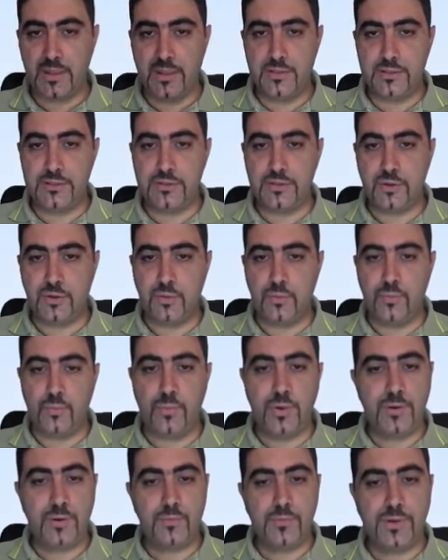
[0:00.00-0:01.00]
So
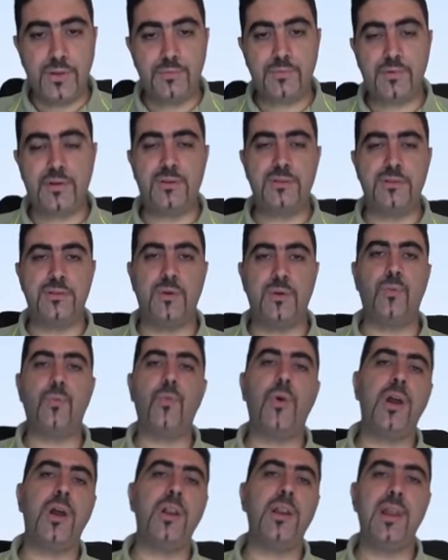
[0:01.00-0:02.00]
when we want
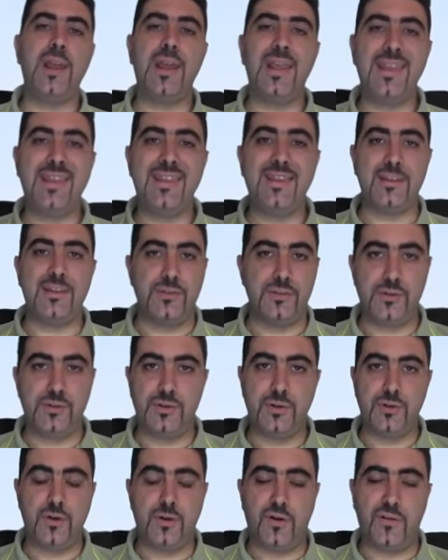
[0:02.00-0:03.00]
one
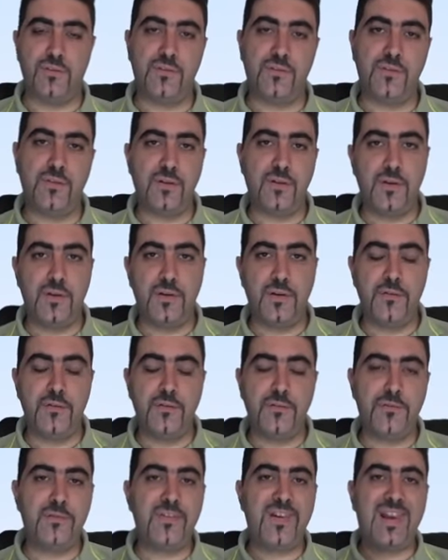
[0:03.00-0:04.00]
inch of
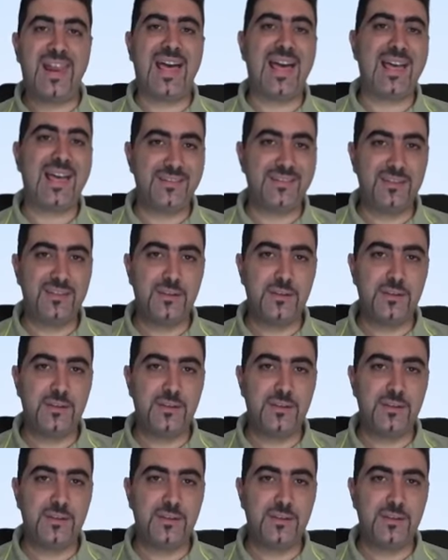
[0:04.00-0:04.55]
flat